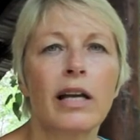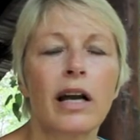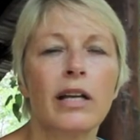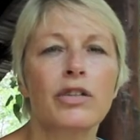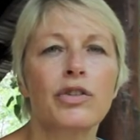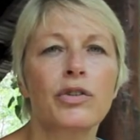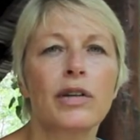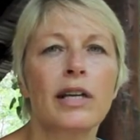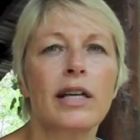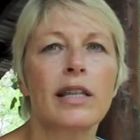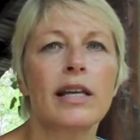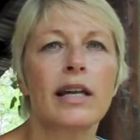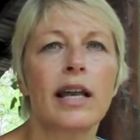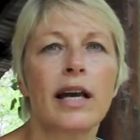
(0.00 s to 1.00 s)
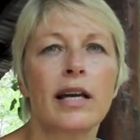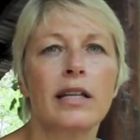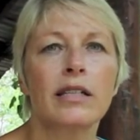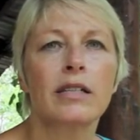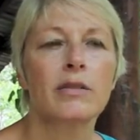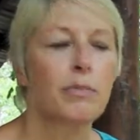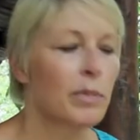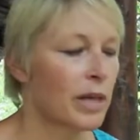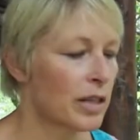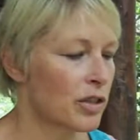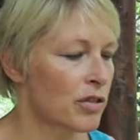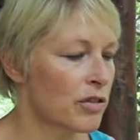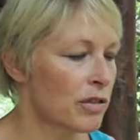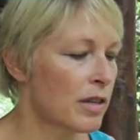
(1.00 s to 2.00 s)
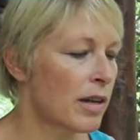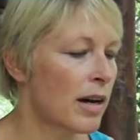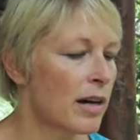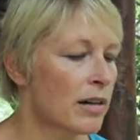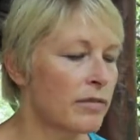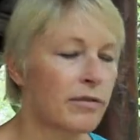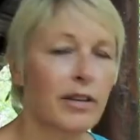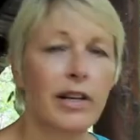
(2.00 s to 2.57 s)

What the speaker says: country, that has pictures of